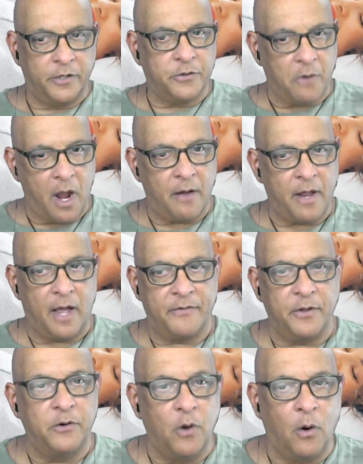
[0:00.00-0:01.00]
to drown out
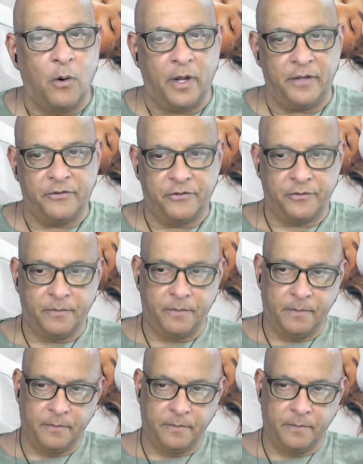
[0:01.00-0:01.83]
the noise.